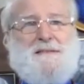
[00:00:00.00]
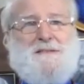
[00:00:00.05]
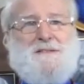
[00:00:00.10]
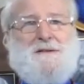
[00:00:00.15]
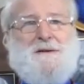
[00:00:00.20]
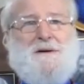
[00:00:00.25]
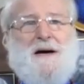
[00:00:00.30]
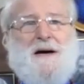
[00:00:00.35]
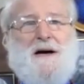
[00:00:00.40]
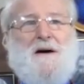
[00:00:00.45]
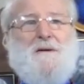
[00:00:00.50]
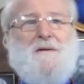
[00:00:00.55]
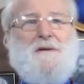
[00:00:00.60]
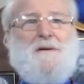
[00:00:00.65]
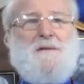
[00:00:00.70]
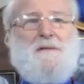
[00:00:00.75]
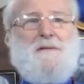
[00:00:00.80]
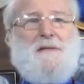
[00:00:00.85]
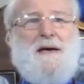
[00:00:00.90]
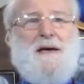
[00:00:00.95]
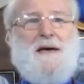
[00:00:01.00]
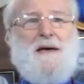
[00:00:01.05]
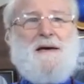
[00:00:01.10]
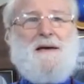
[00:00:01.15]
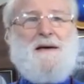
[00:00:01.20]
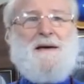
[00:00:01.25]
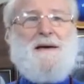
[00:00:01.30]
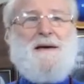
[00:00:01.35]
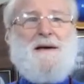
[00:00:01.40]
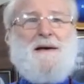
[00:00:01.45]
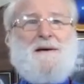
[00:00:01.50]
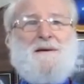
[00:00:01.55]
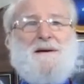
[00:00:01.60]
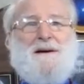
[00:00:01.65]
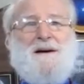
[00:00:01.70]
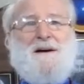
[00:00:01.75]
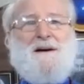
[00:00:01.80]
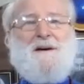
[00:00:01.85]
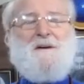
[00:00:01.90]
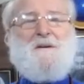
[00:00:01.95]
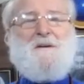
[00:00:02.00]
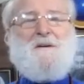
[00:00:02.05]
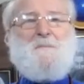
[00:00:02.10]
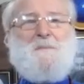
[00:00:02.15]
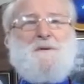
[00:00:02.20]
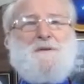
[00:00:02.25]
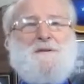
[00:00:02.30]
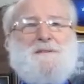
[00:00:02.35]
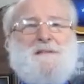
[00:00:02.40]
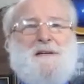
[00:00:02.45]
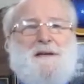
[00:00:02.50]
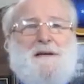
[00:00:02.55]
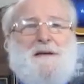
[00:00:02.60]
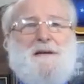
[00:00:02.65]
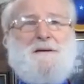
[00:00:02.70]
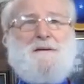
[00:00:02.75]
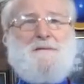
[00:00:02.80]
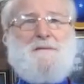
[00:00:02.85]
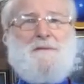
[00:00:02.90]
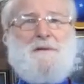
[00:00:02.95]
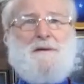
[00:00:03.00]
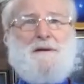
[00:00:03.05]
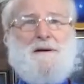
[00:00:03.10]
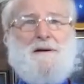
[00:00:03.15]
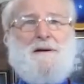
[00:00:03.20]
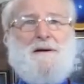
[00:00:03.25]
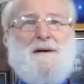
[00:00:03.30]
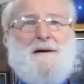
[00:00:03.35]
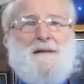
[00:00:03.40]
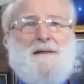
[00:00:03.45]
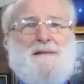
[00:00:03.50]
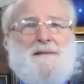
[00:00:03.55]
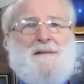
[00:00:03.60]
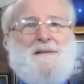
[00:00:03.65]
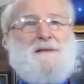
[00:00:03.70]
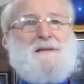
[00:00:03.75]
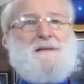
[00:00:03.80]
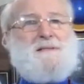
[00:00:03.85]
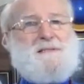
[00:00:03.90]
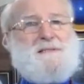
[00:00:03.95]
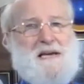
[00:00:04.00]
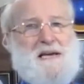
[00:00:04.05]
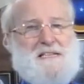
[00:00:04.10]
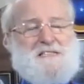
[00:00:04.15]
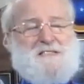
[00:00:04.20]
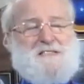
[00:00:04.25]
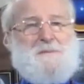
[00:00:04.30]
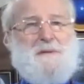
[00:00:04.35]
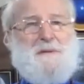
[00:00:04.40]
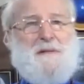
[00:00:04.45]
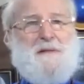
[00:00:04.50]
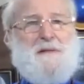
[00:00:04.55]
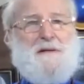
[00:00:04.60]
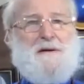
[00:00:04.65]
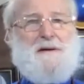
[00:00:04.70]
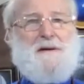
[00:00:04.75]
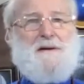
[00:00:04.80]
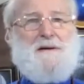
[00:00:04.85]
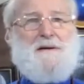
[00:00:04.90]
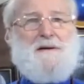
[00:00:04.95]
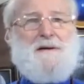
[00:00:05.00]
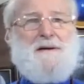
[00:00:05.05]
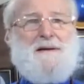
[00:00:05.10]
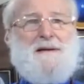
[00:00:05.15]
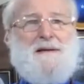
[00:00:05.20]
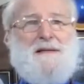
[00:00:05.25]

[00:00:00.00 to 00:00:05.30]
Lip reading: And so how could they perceive, the statesman there,